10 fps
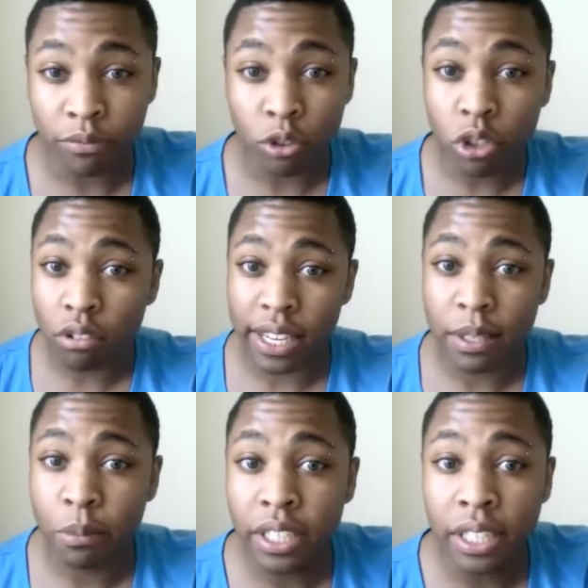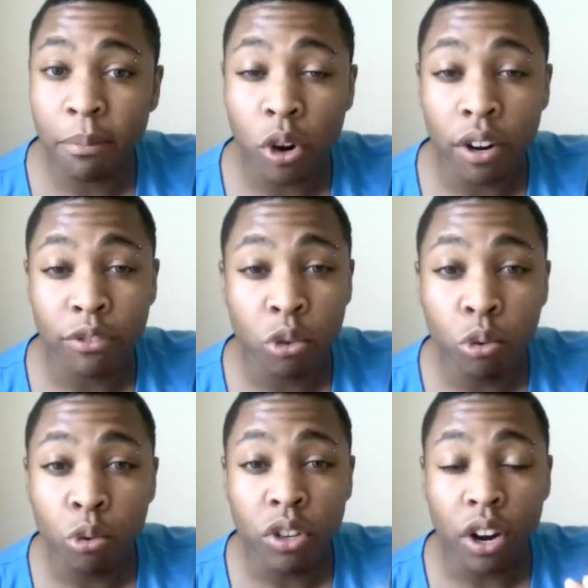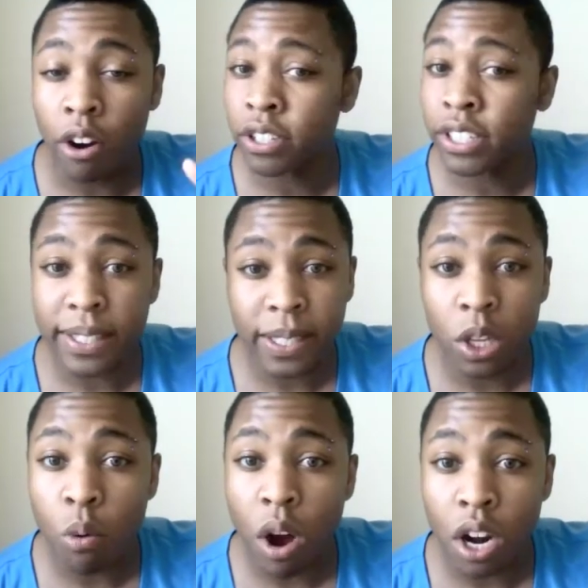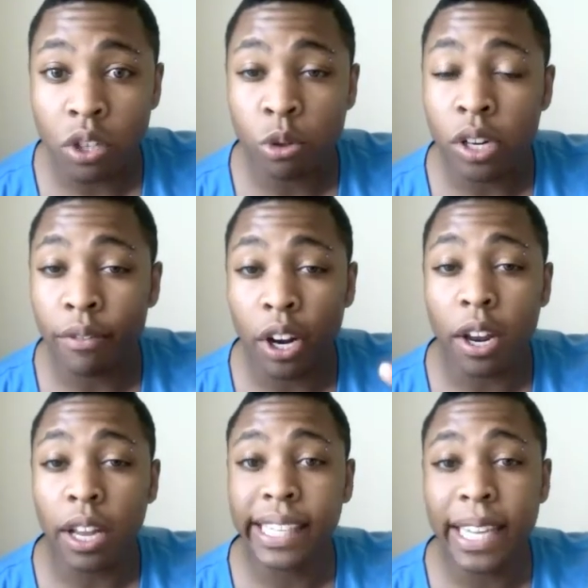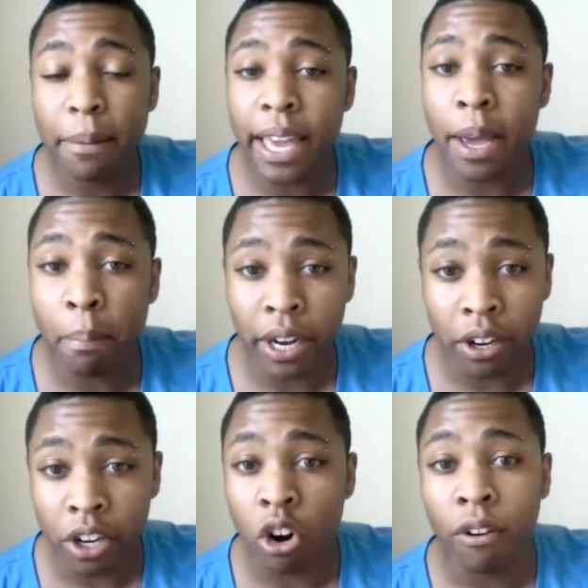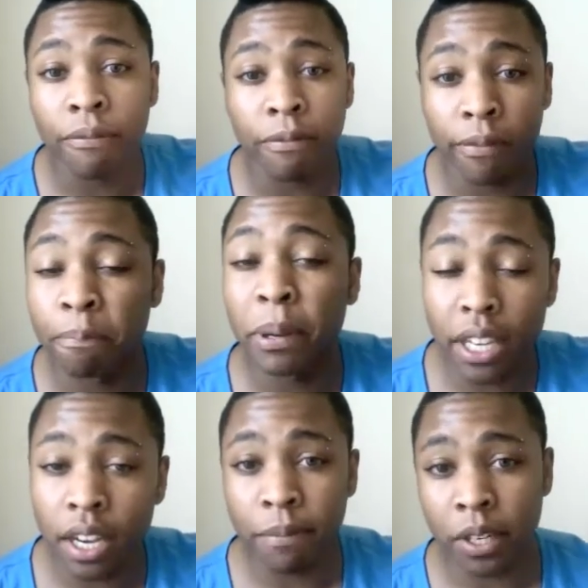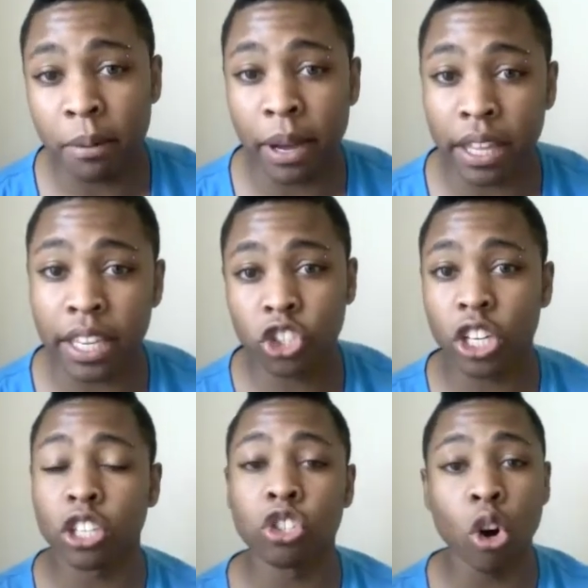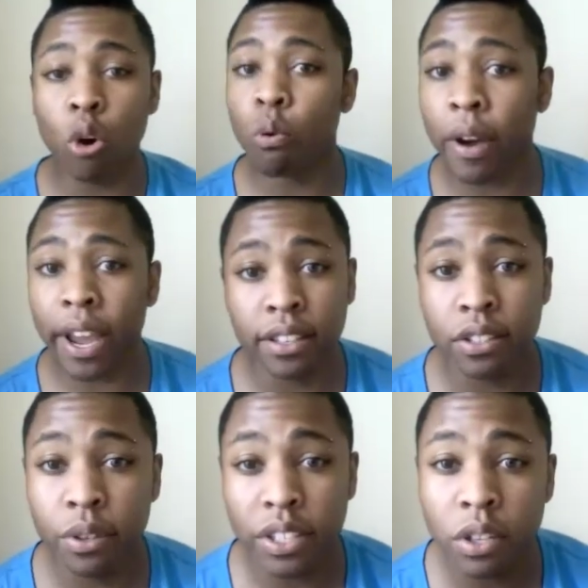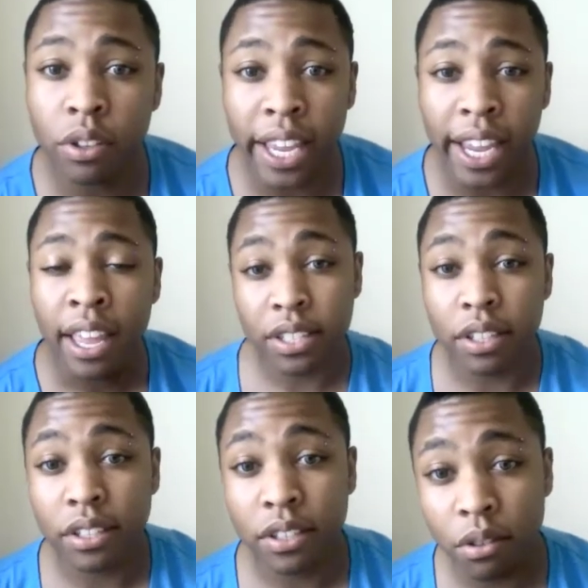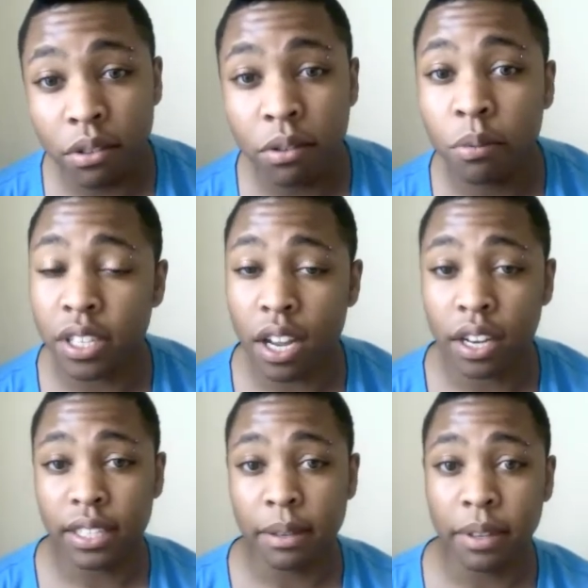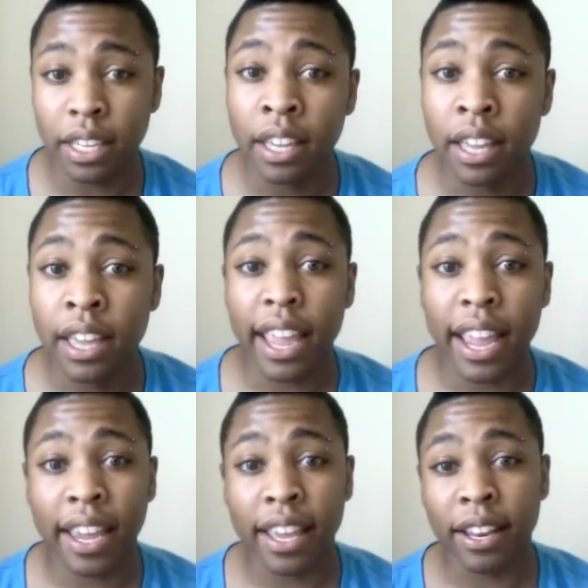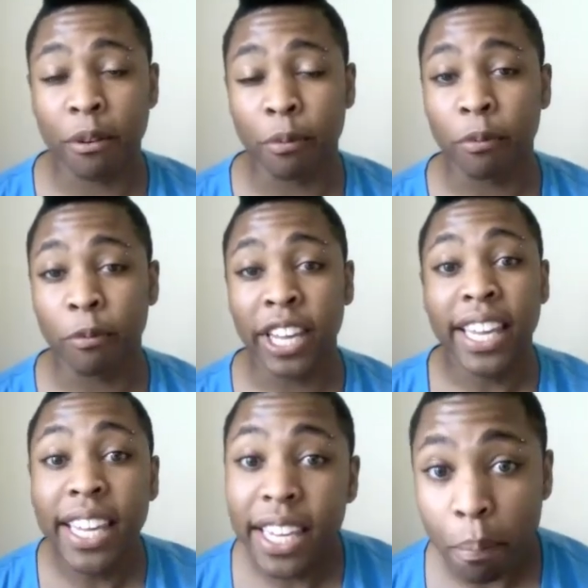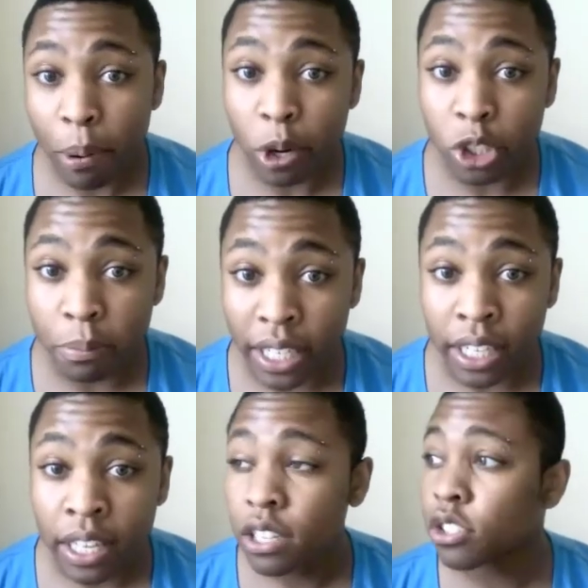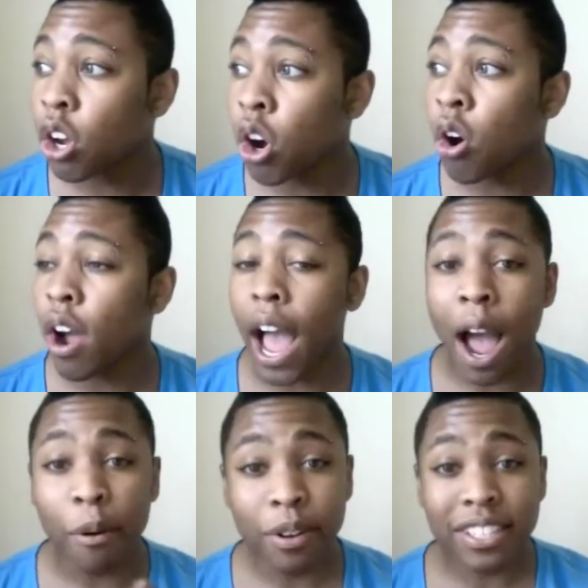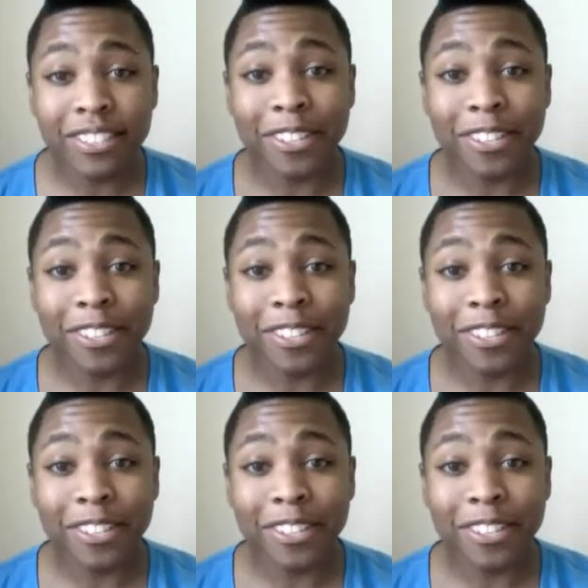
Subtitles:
If you don't like someone anymore, if you are testing the waters or whatever, keep that apparent or be upfront about that shit. Don't wait until it's too late. This dude was talking to me and he approached me. So I was just,